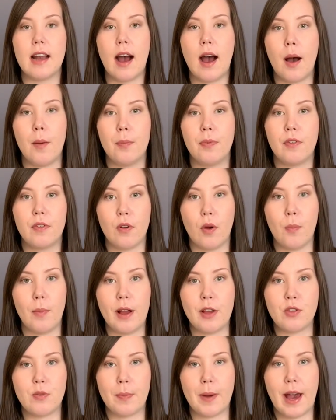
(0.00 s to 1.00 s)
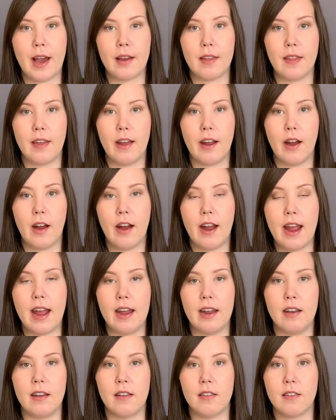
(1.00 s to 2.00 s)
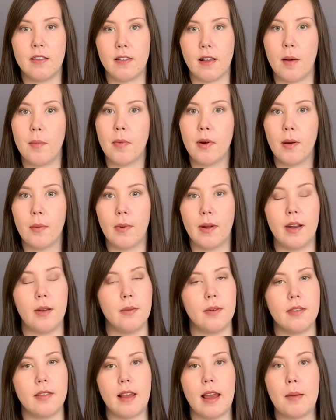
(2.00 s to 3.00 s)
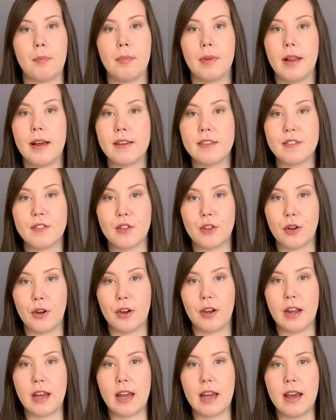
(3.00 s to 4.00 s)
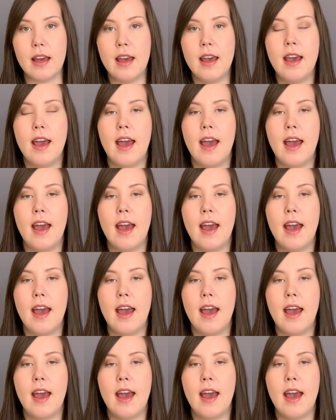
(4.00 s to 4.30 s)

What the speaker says: up so much back there in the summer when it was like plus 30